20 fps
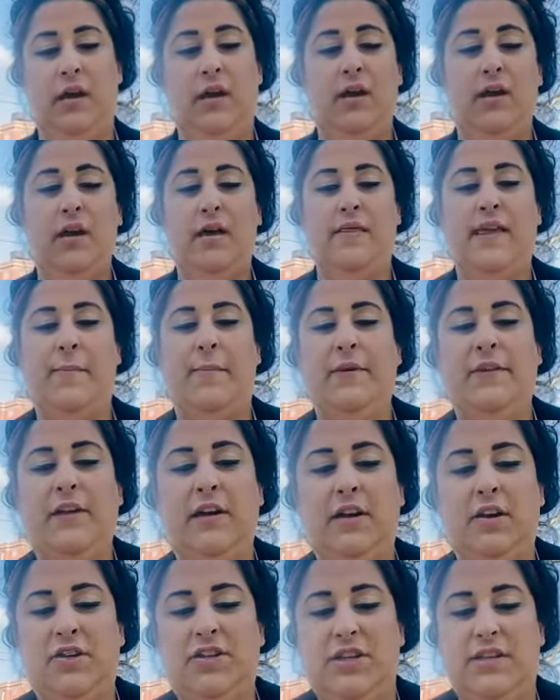They put the
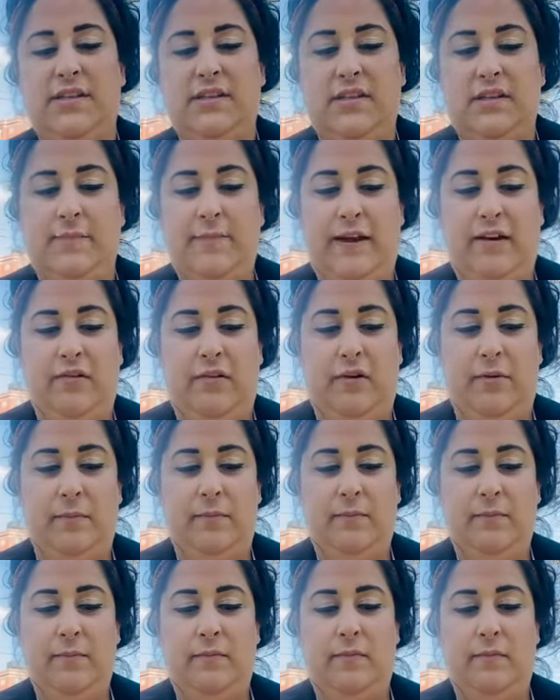cushions in the bedroom.
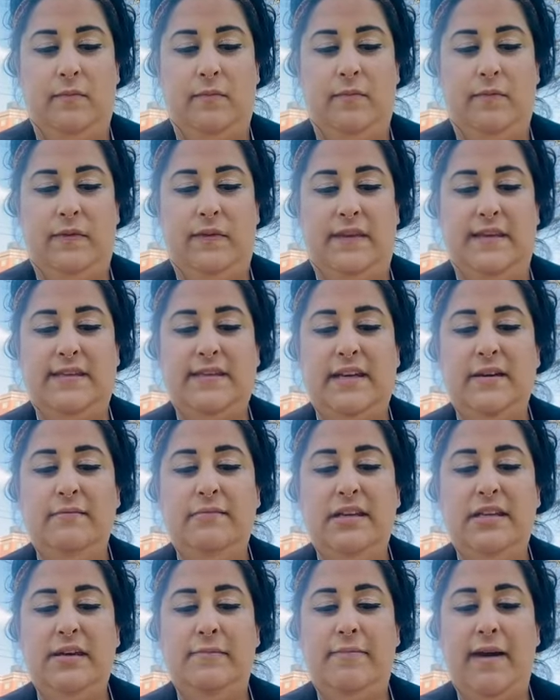This can
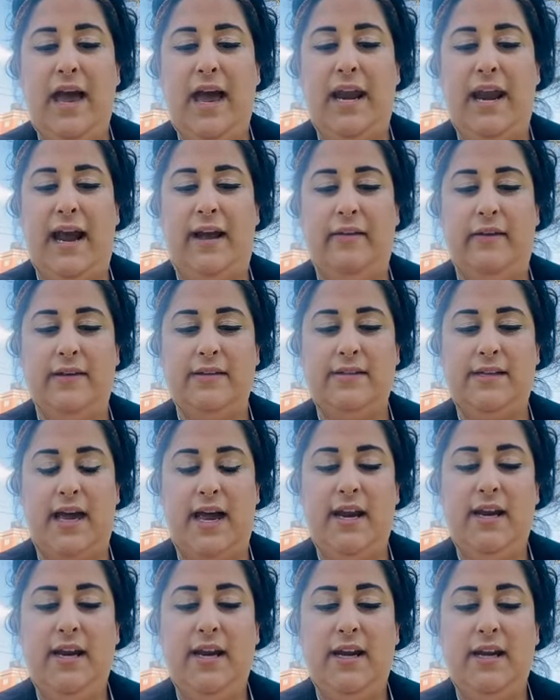be the bed, Alice
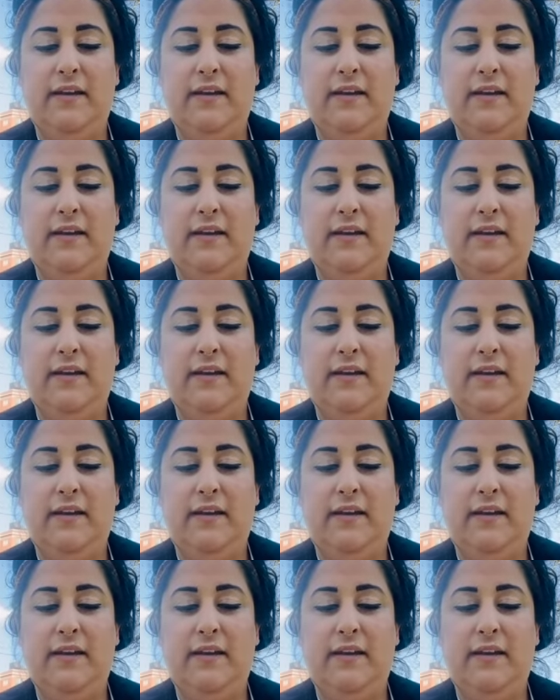said.